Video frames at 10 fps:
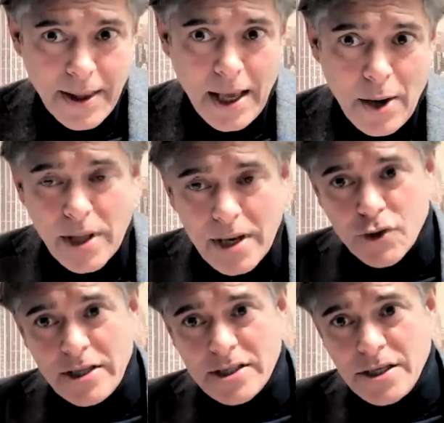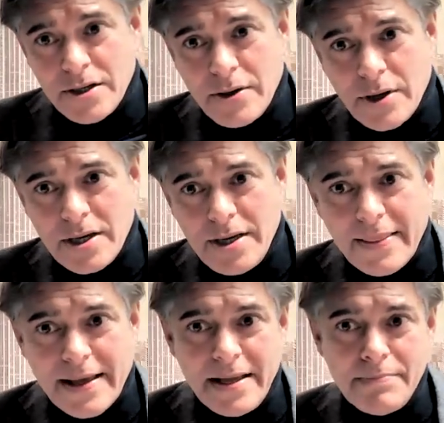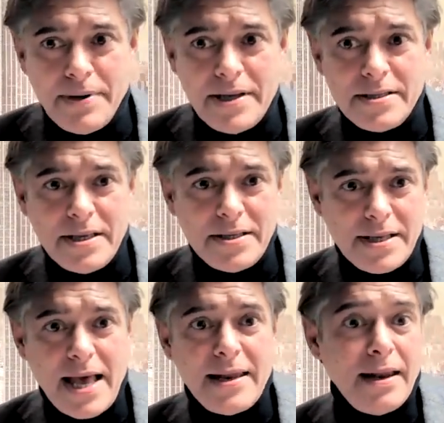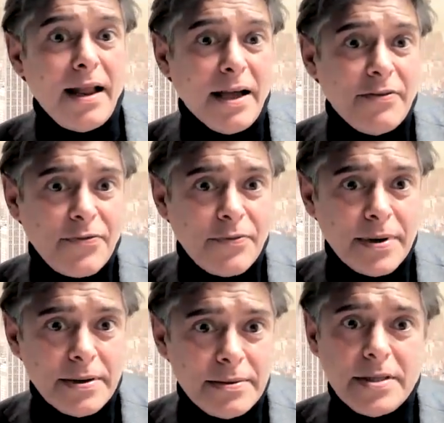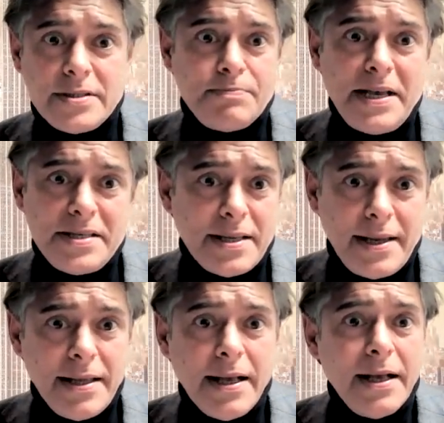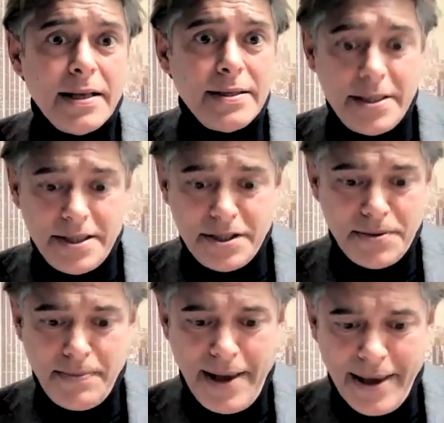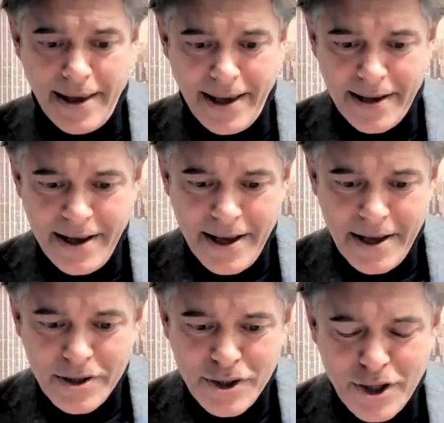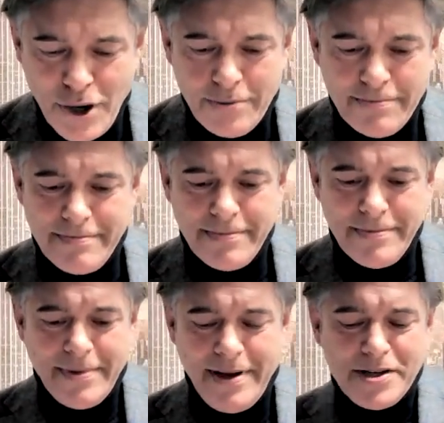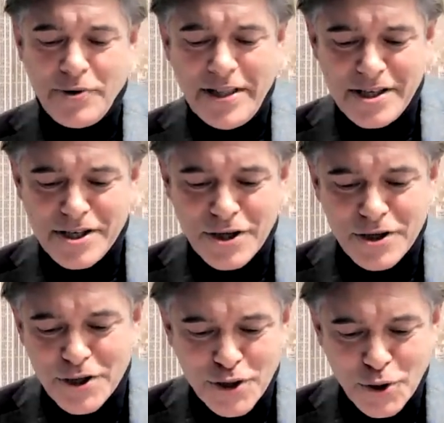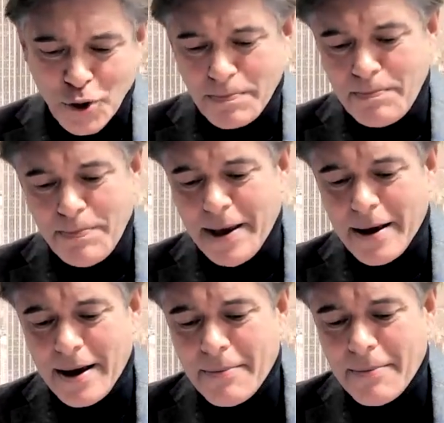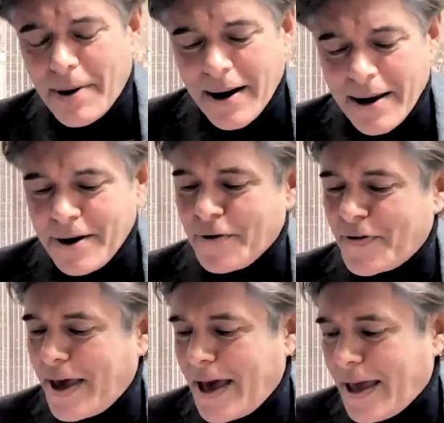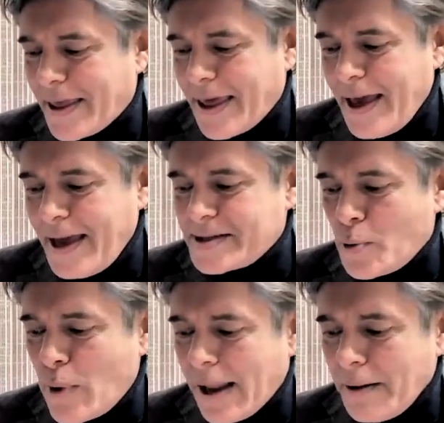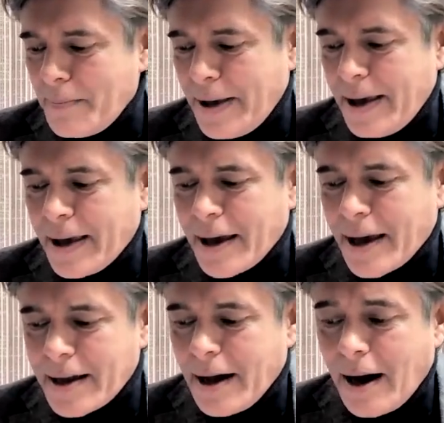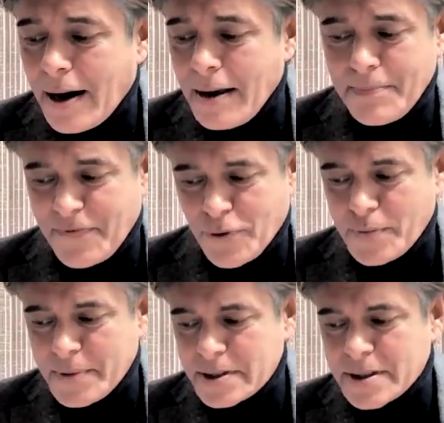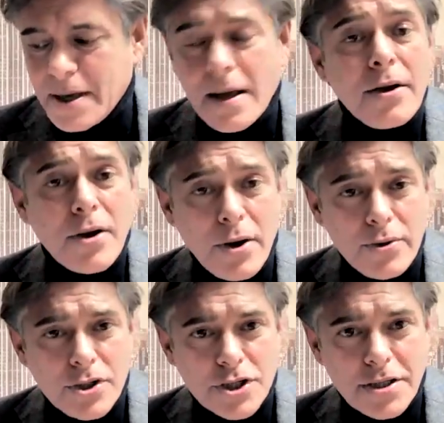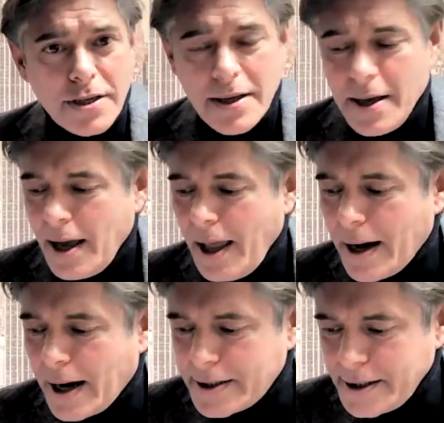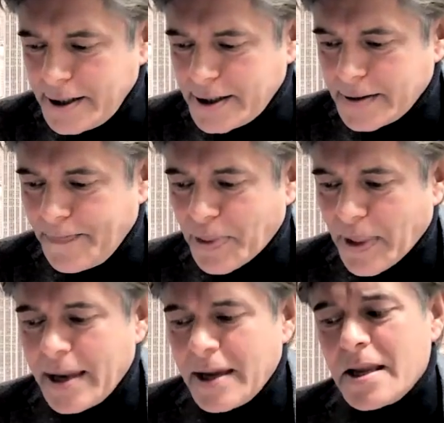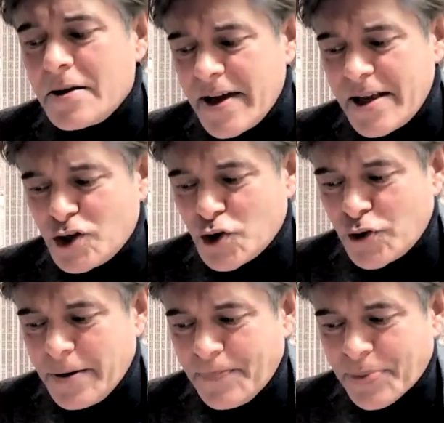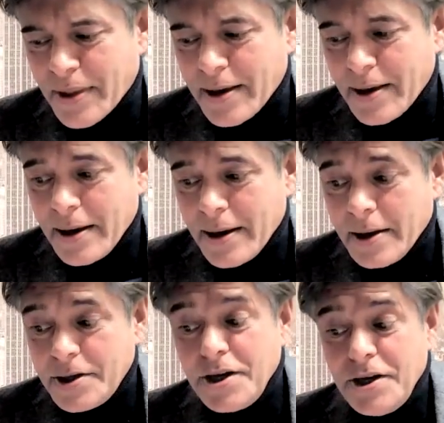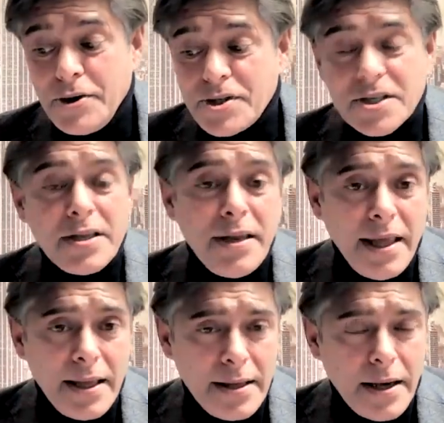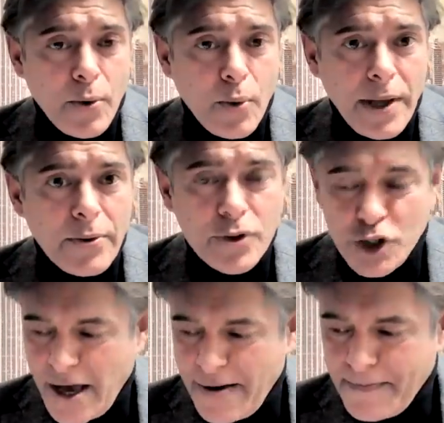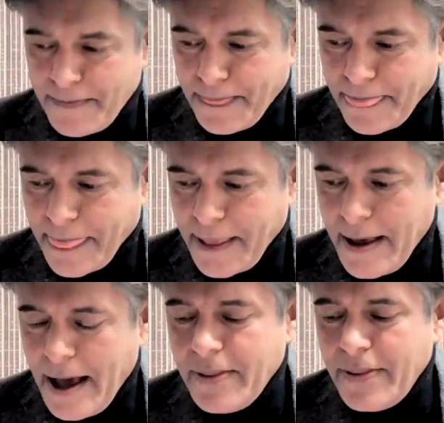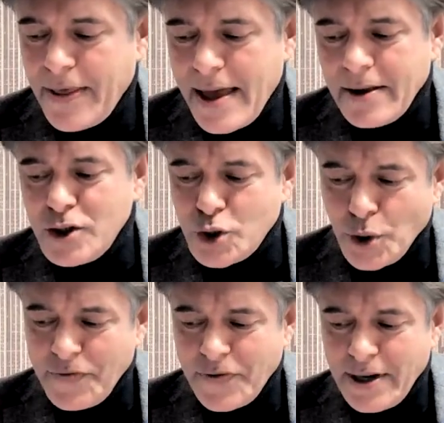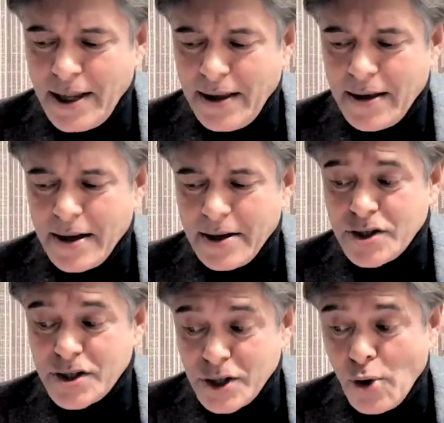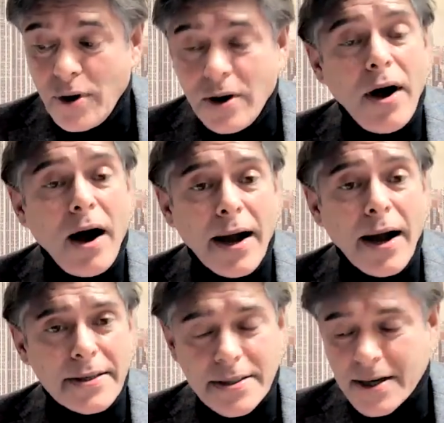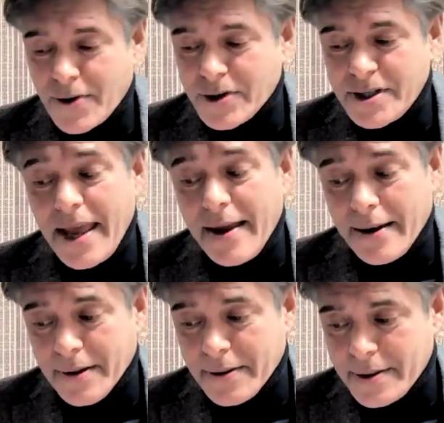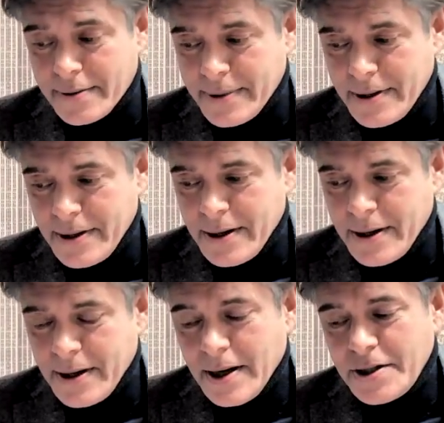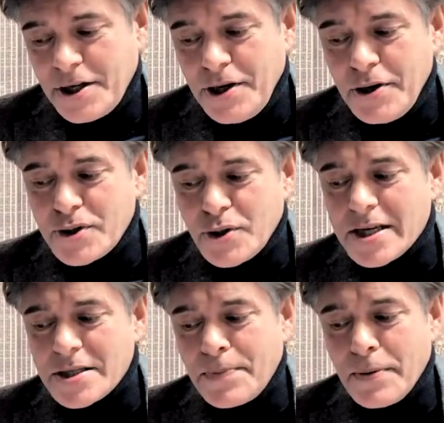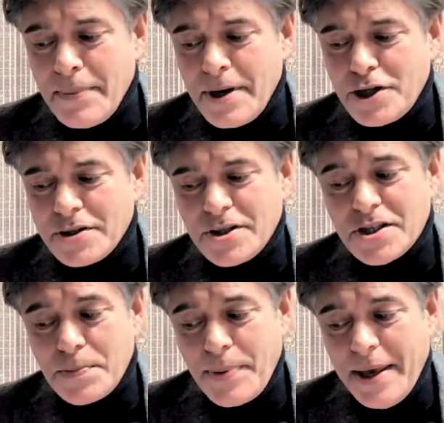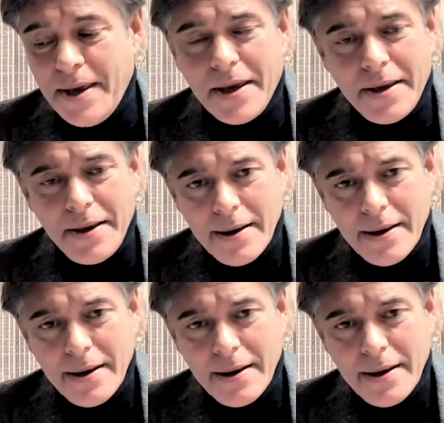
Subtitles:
And we're going to try and connect that in business and in life, but it's basically decision making. So let's read this short bio of Kay. Kay is a well-being and high-performance coach, an artist, and an adventurer. She used to need a wheelchair and then joyfully solo hiked across England. She used to ask permission to speak,